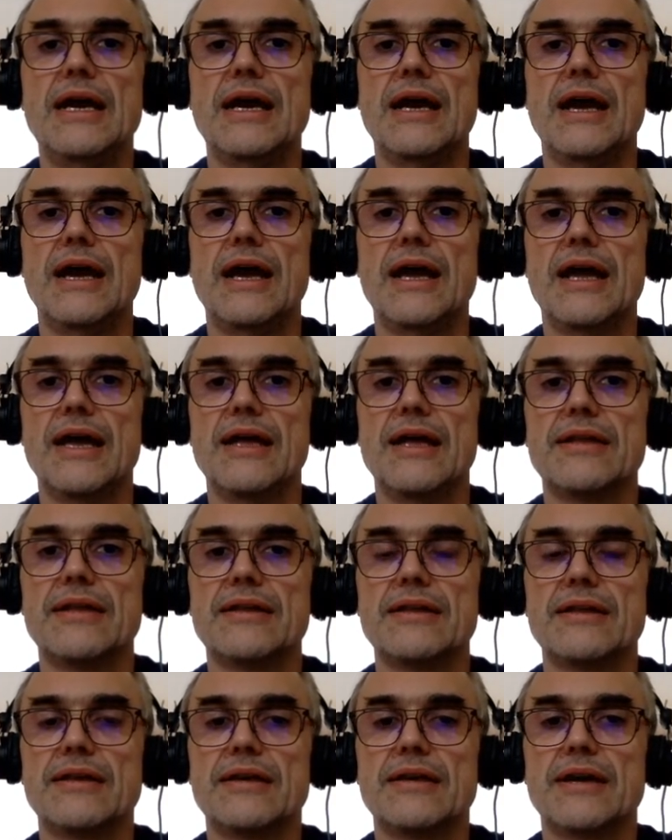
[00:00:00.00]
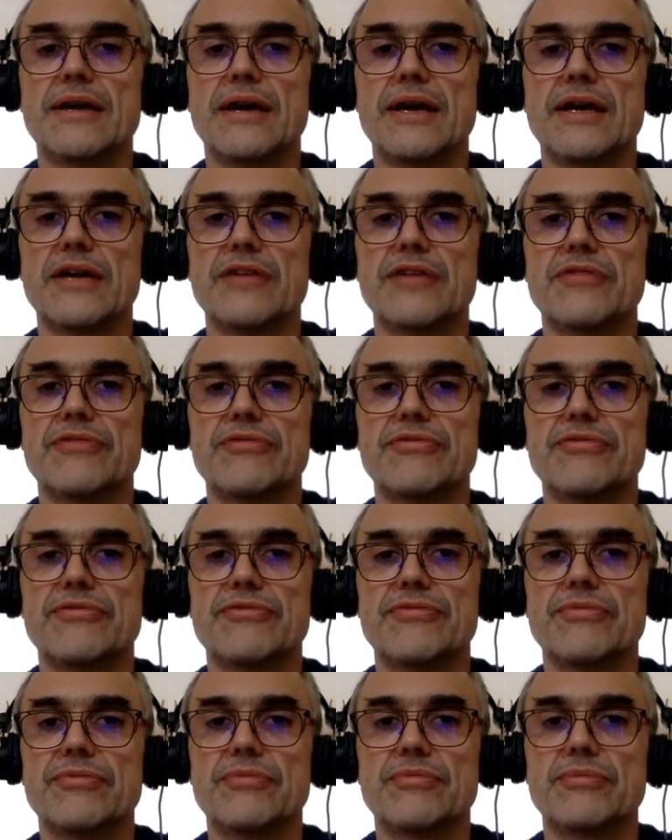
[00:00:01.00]
and I
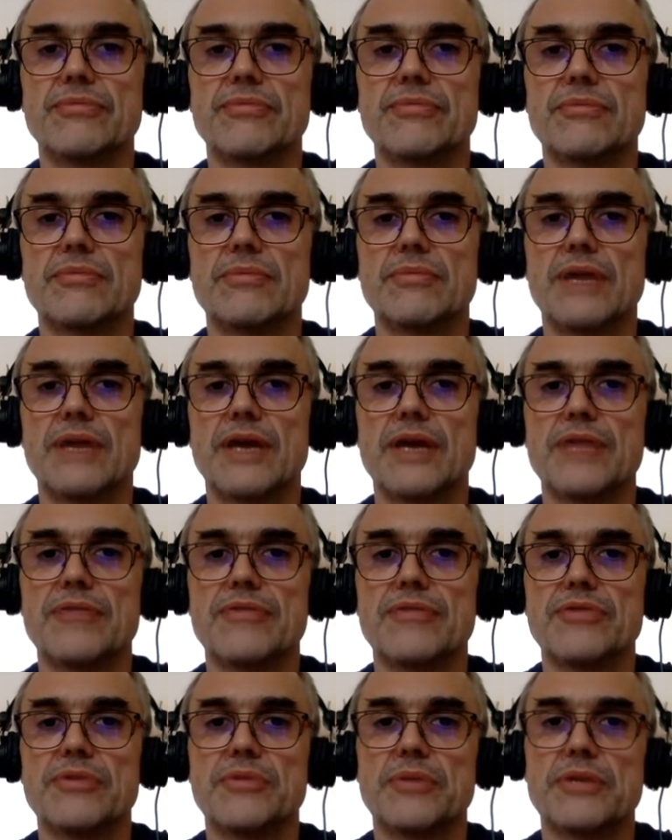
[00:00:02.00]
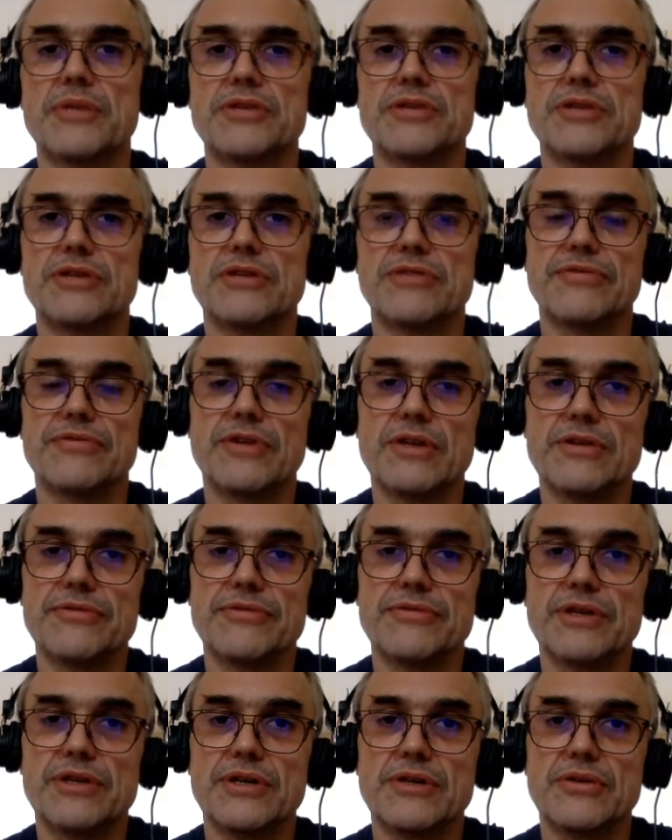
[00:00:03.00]
am very much
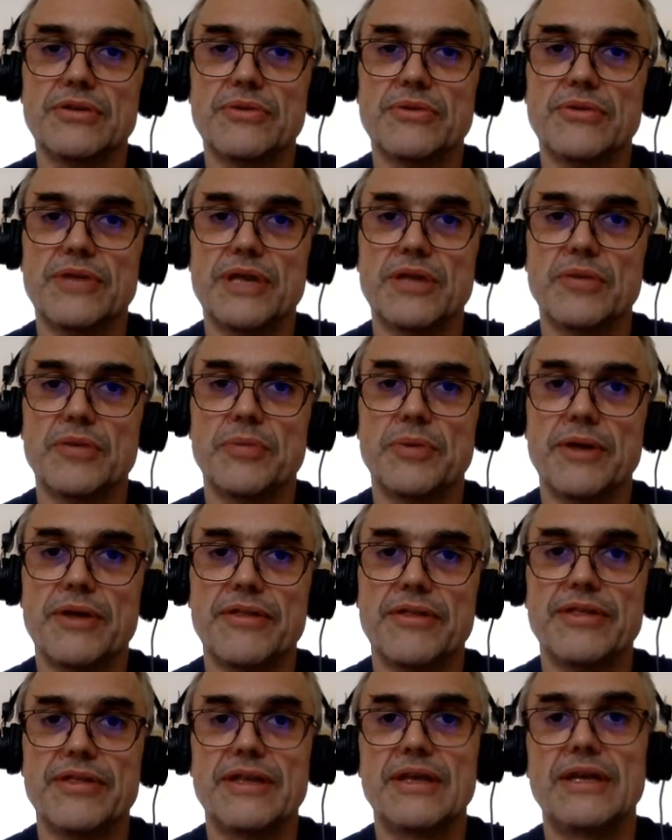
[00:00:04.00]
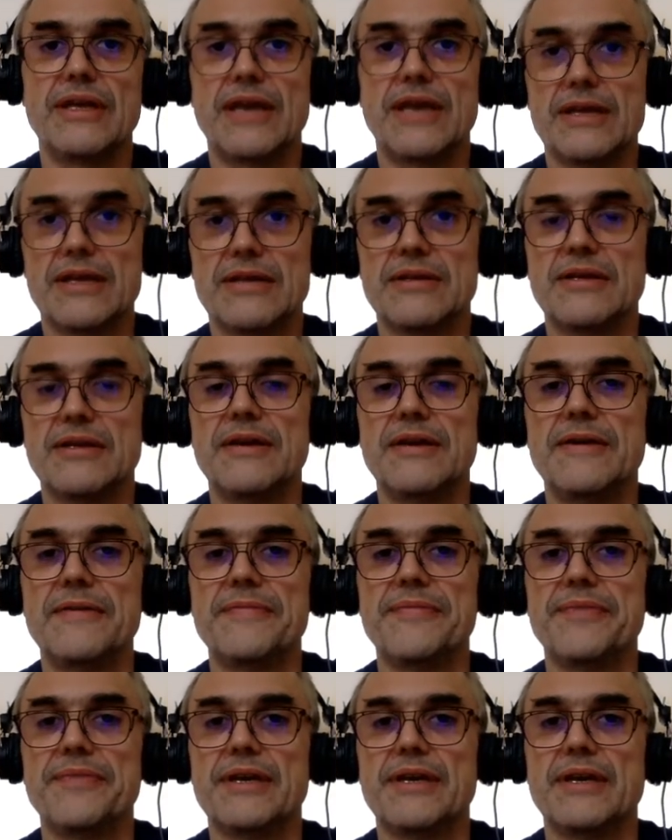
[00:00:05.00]
involved into that path. Yet
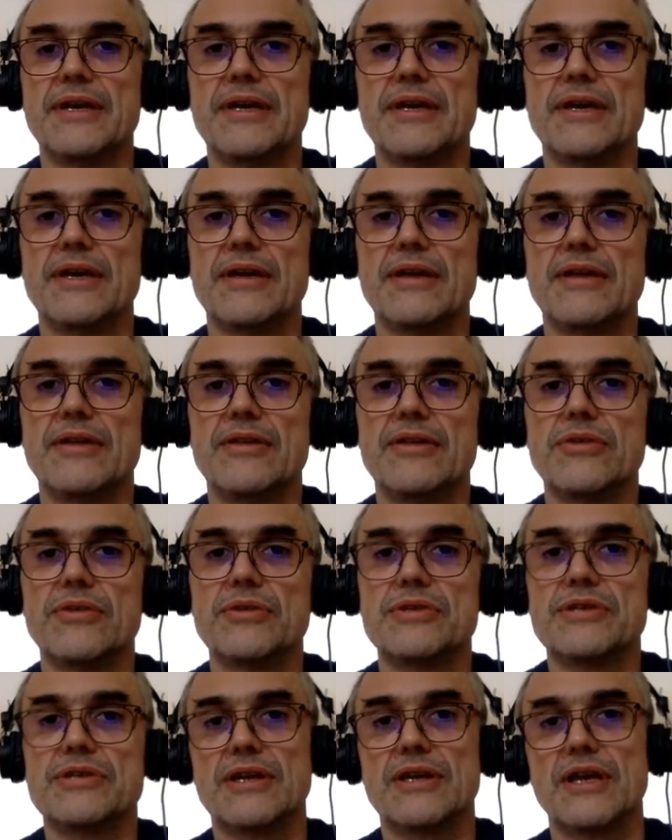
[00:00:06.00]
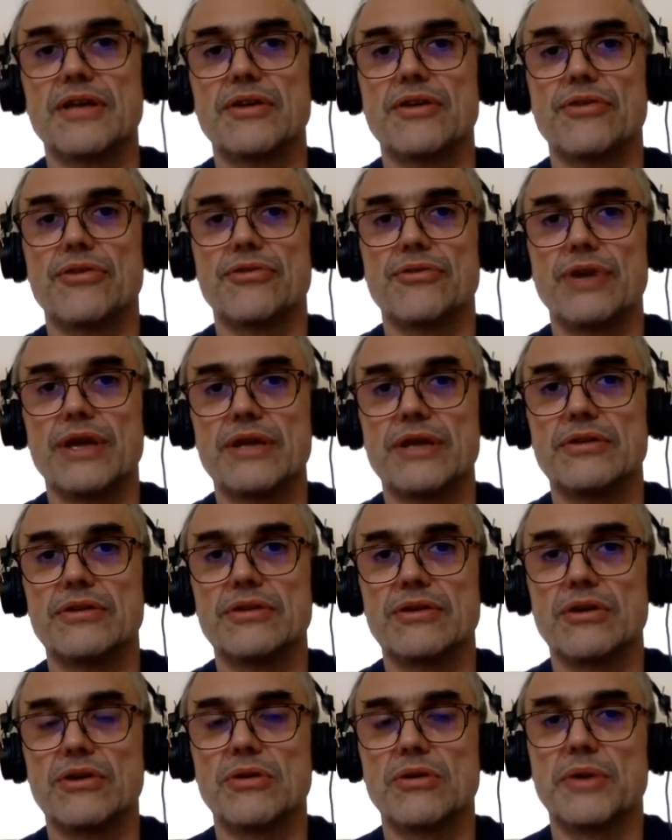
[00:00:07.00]
there is another
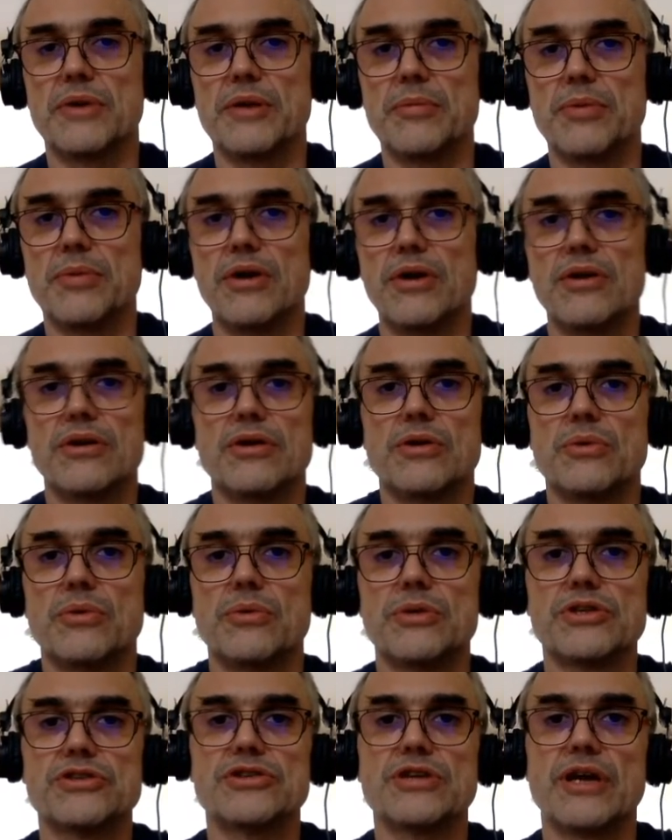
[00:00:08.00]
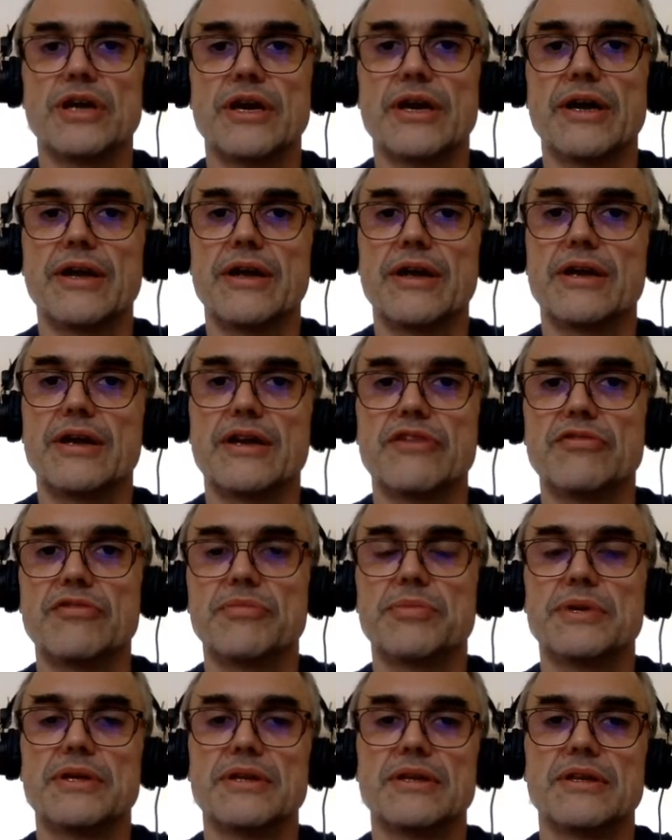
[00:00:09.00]
thread on my blog which I
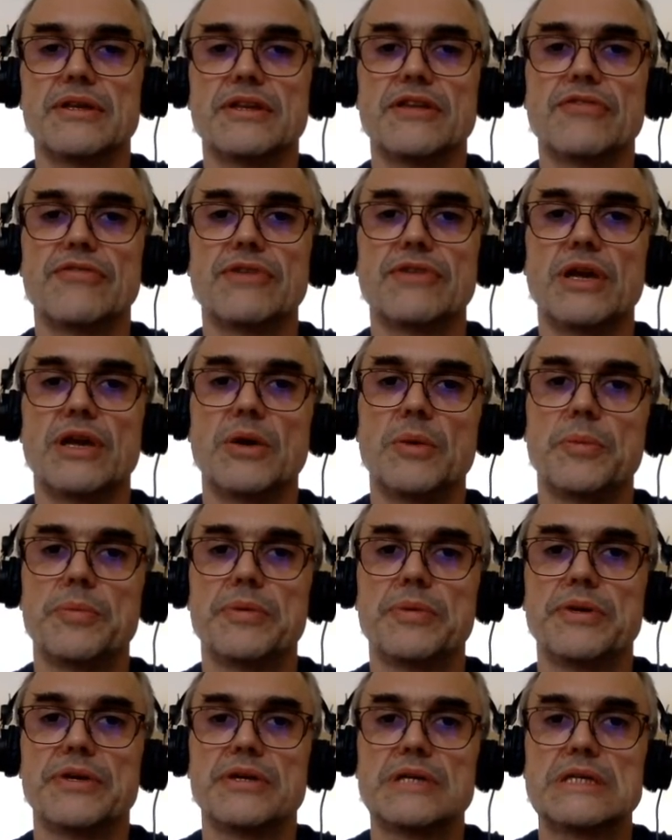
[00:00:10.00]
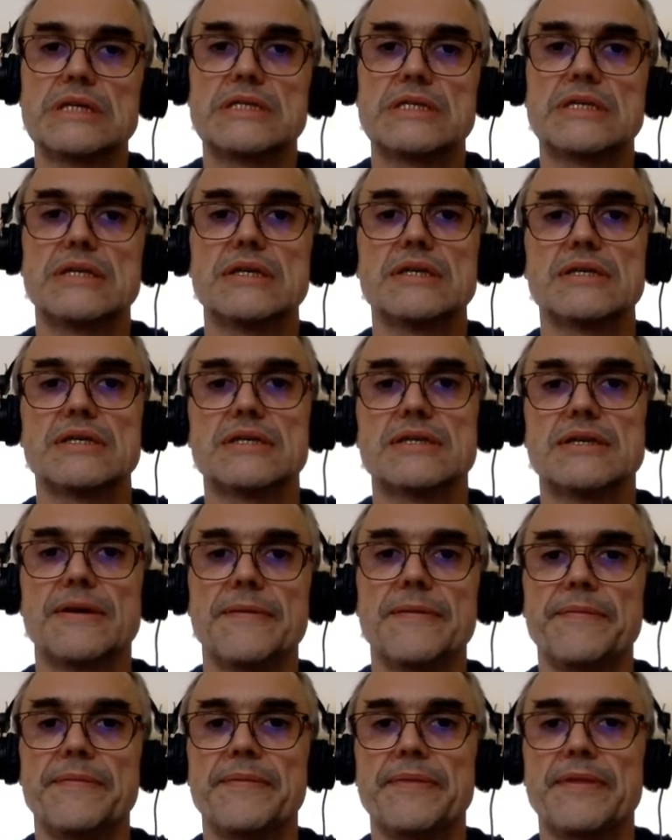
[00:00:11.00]
have been developing since
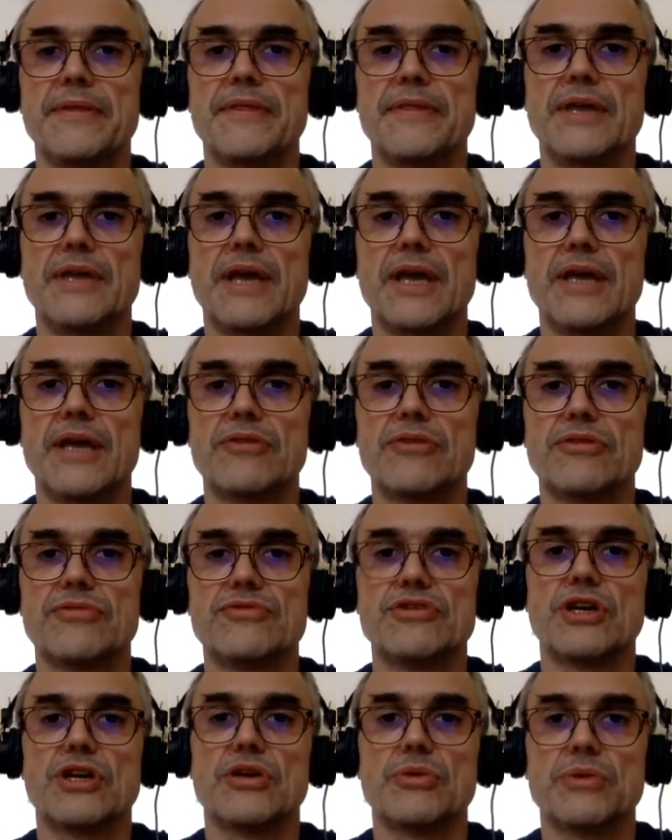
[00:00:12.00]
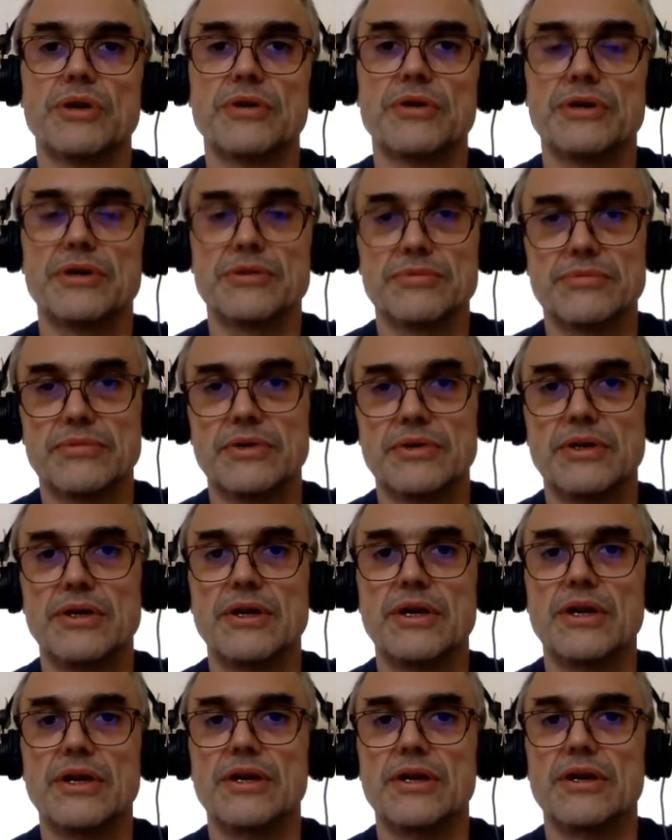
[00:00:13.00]
the end of January
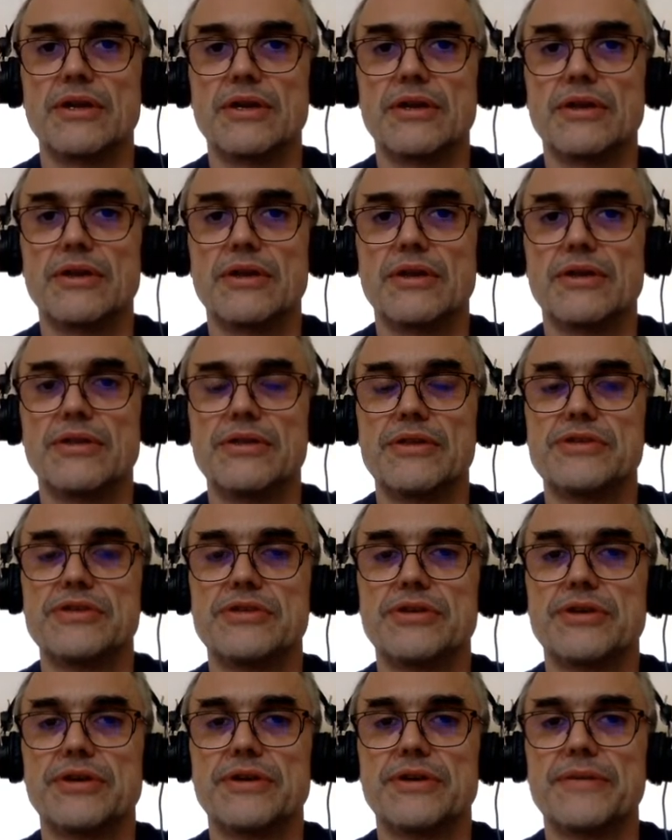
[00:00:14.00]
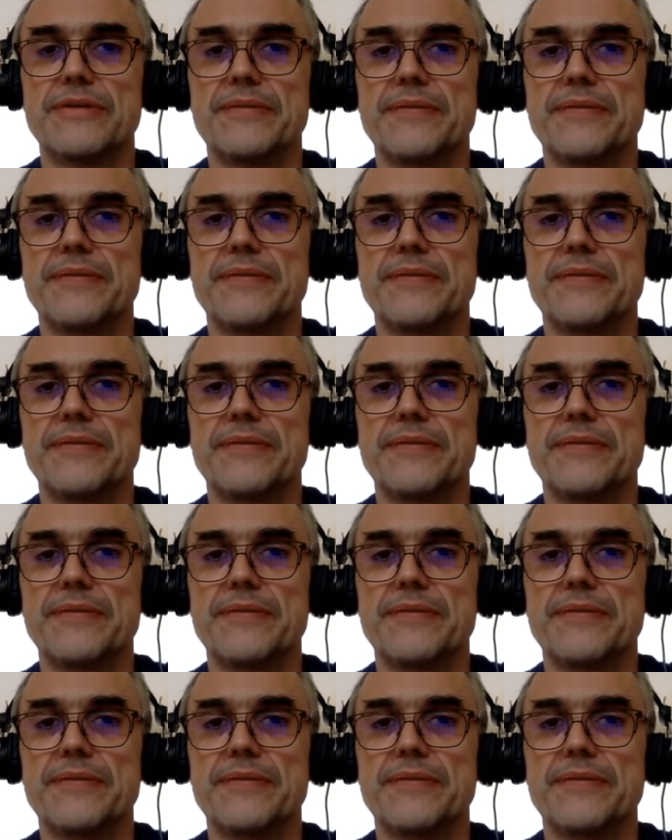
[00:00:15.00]
this year.